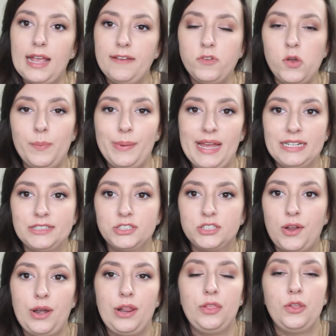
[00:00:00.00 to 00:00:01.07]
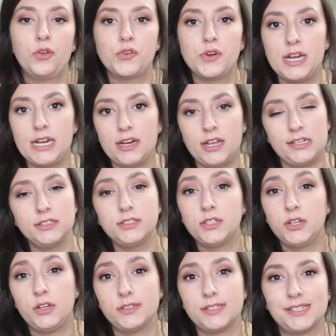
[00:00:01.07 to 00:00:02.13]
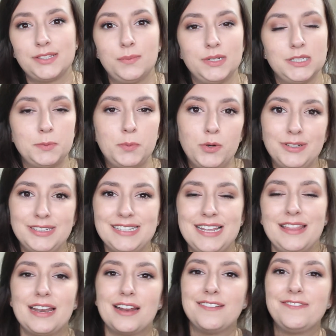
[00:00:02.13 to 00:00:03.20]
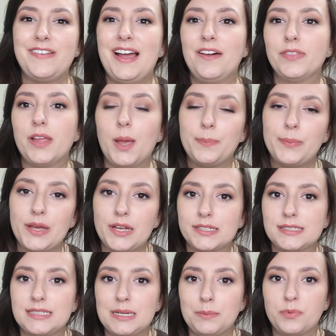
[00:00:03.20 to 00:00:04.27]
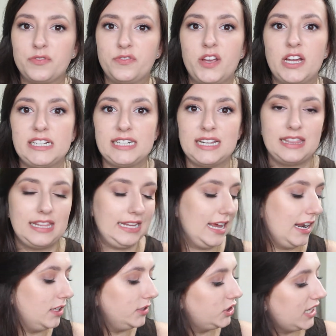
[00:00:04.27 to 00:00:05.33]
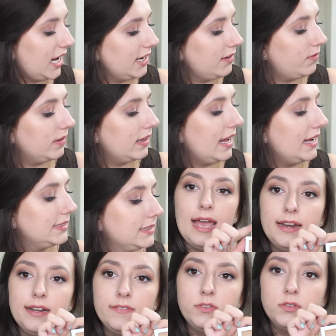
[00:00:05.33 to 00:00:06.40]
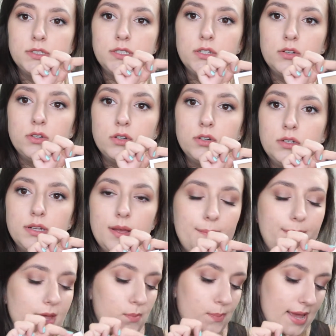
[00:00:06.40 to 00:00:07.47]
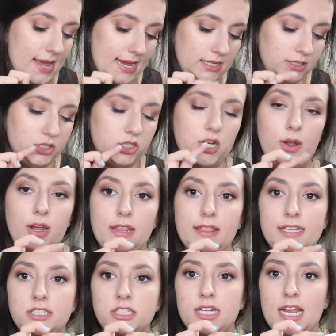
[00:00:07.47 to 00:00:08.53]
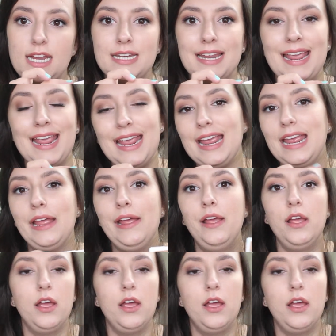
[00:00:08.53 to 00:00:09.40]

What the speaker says: I have got Pan Shine in the green. I used to use this on my spots and then I found that I personally preferred the yellow shade for that. And I've also got a bit of Pan showing this shade here.